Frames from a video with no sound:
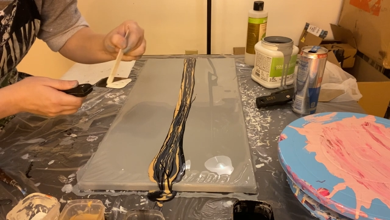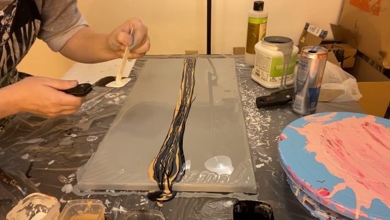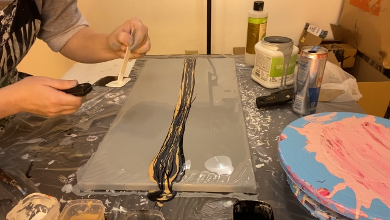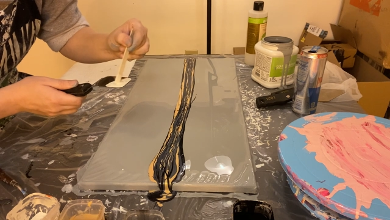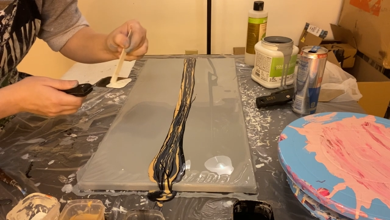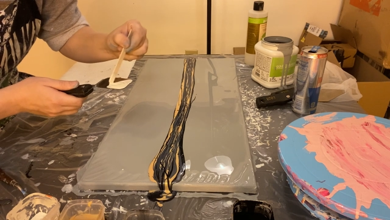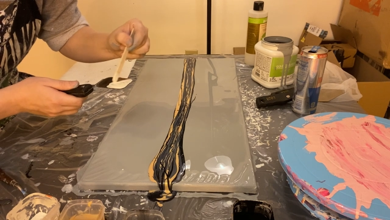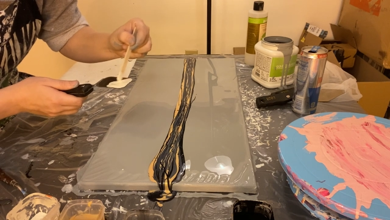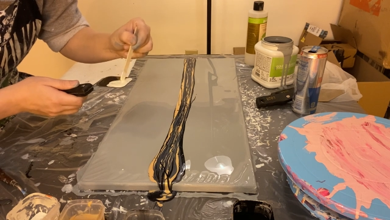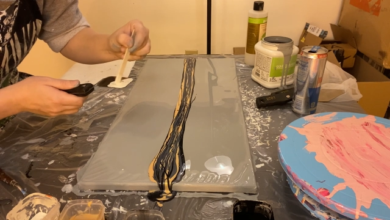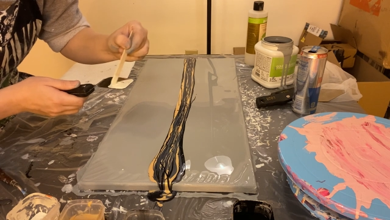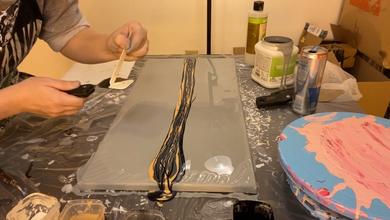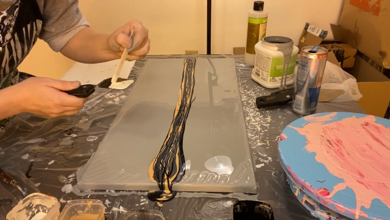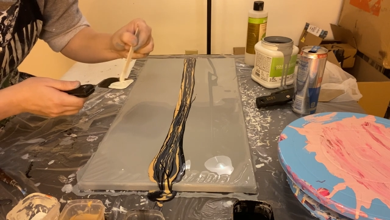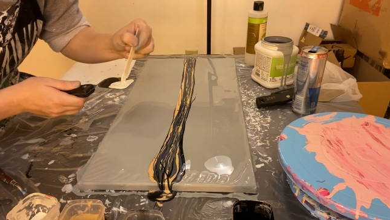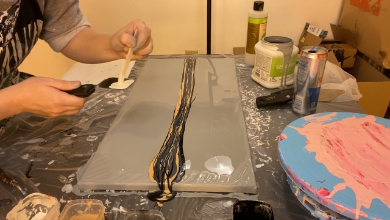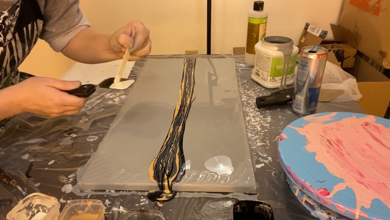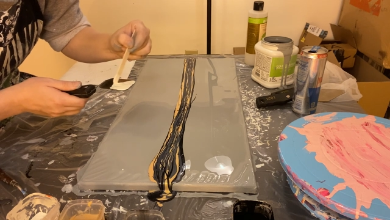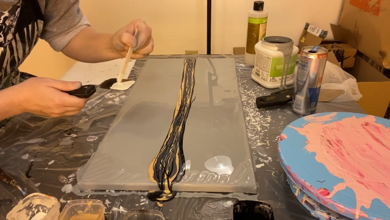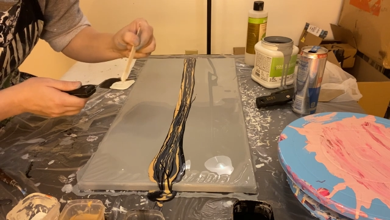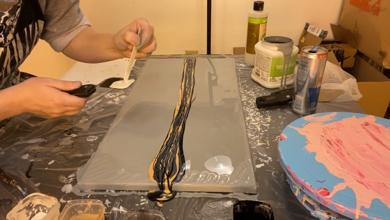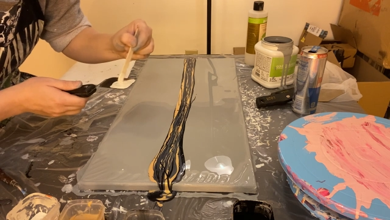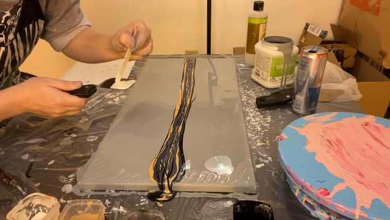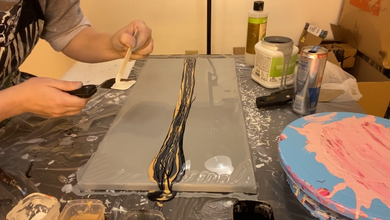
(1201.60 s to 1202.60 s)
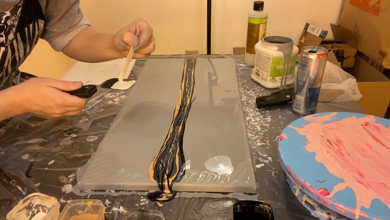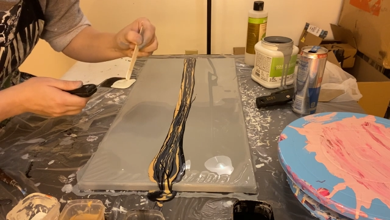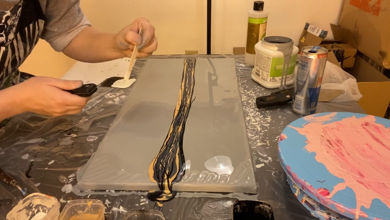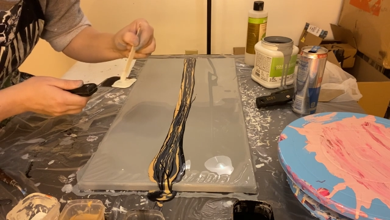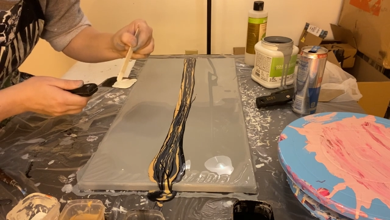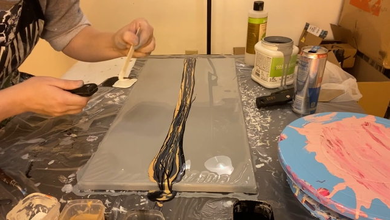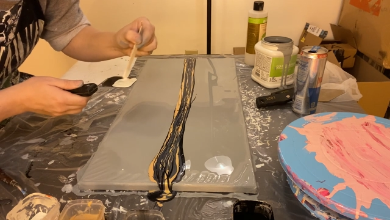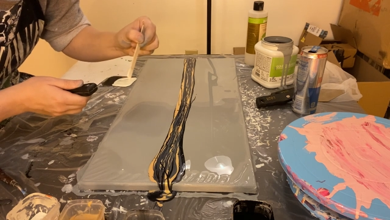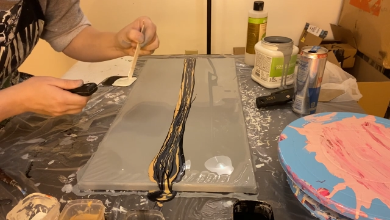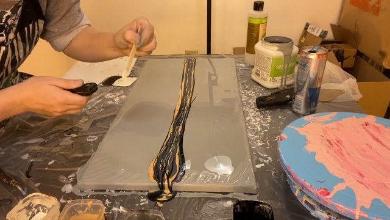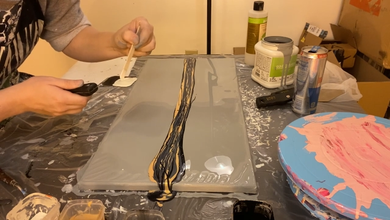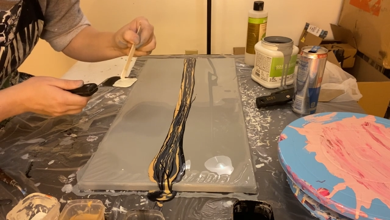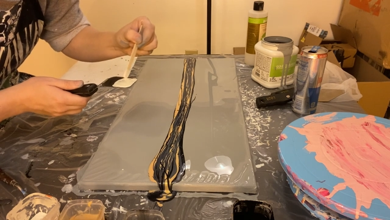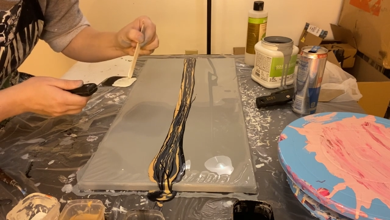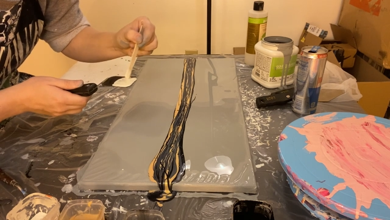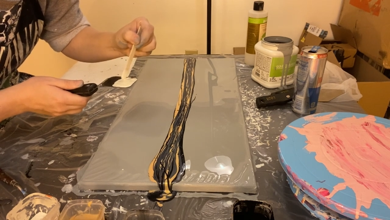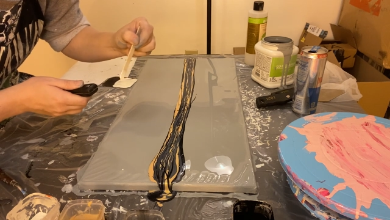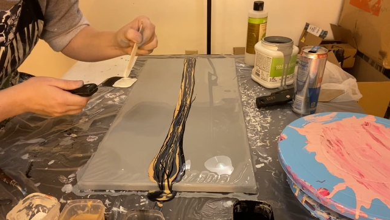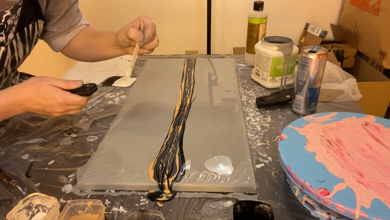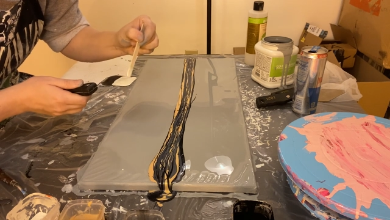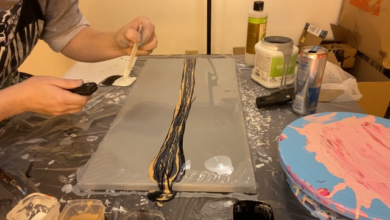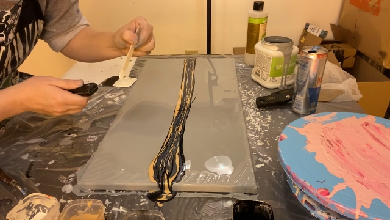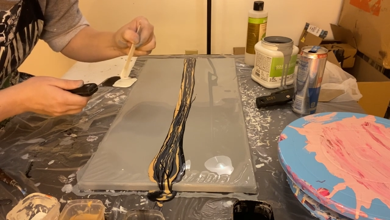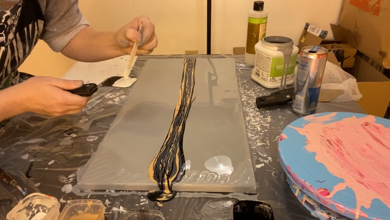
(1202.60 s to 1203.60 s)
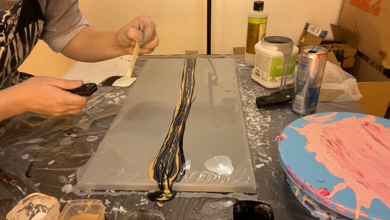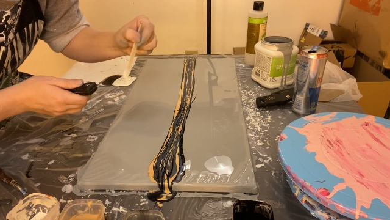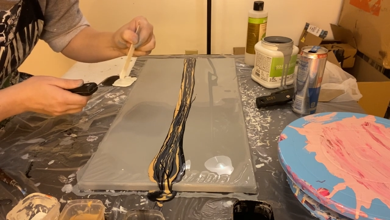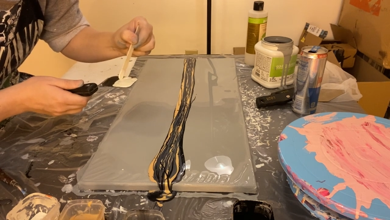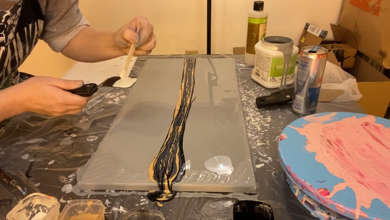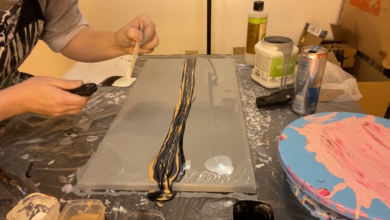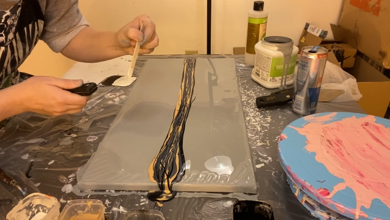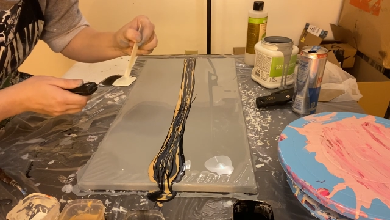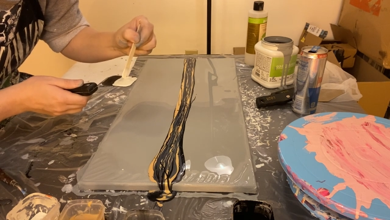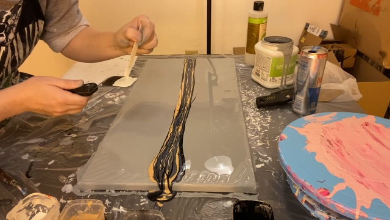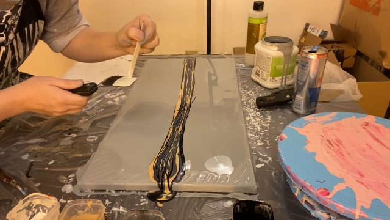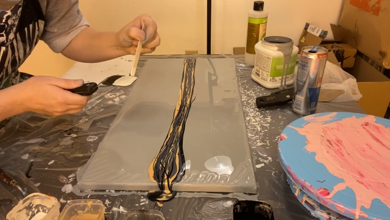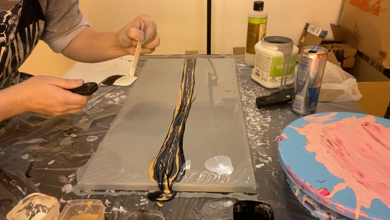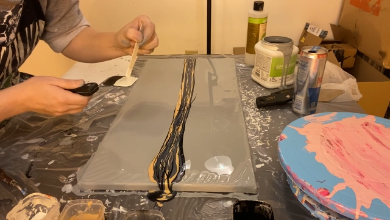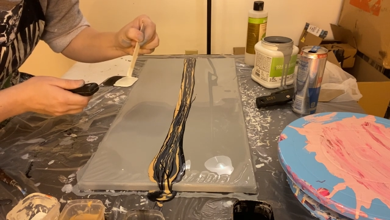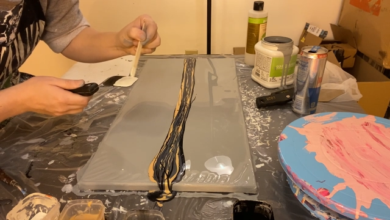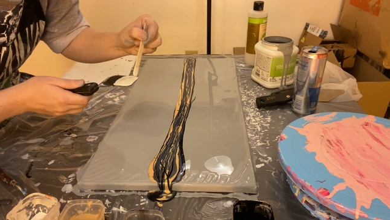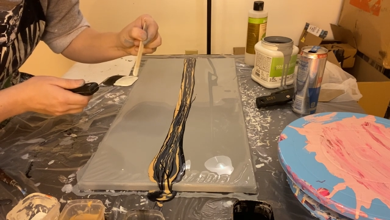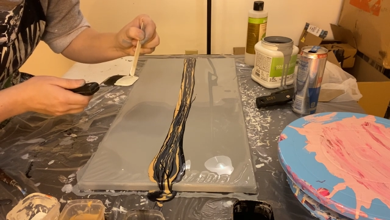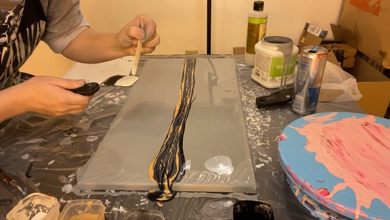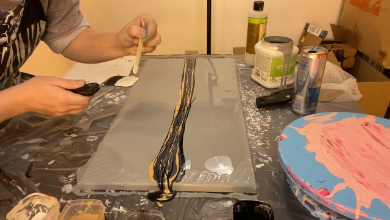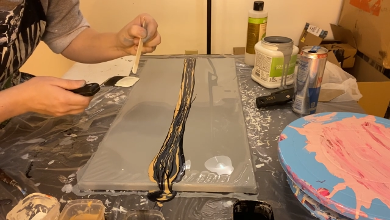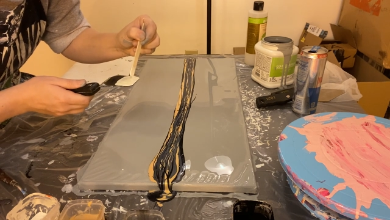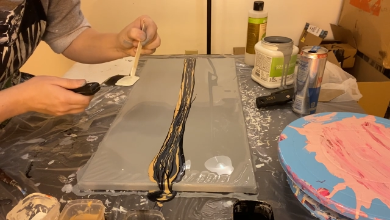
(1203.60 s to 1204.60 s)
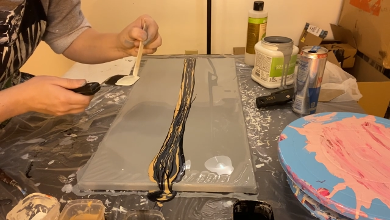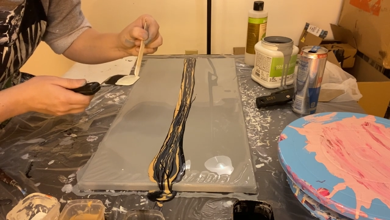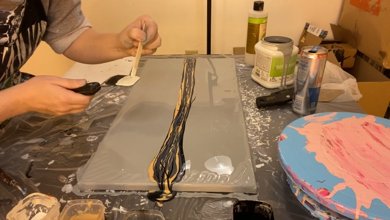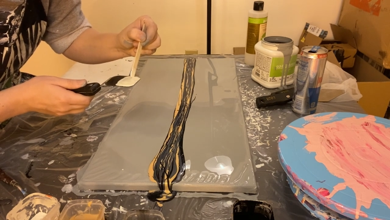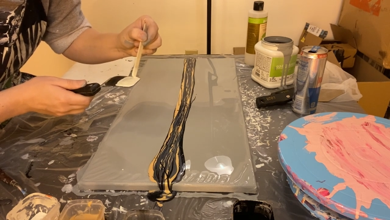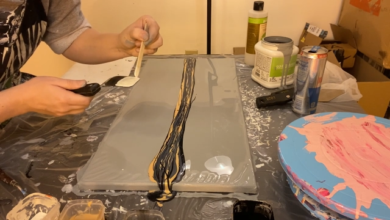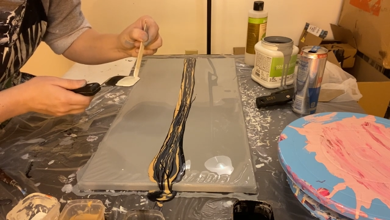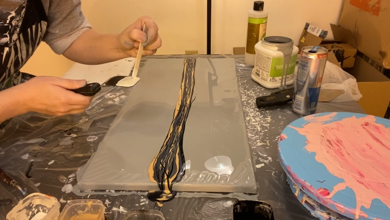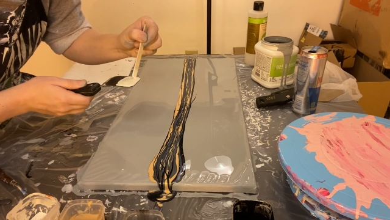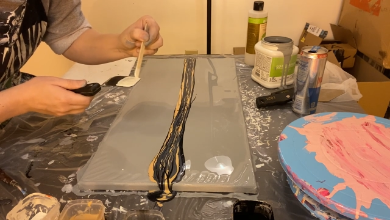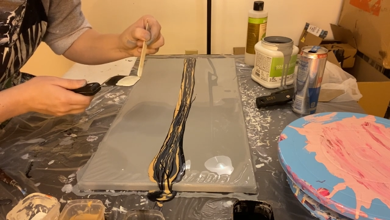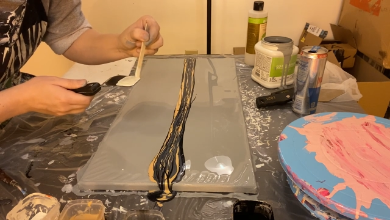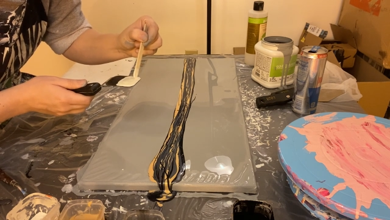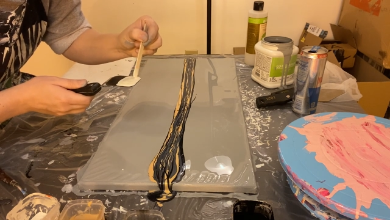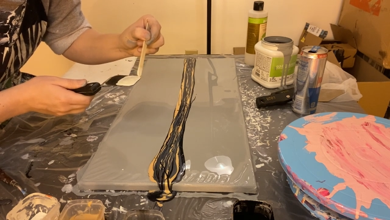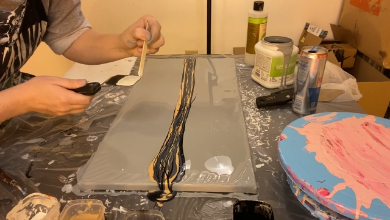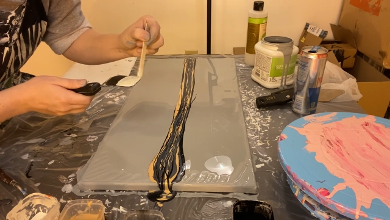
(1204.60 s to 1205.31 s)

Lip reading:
Nobody's mouth can be seen.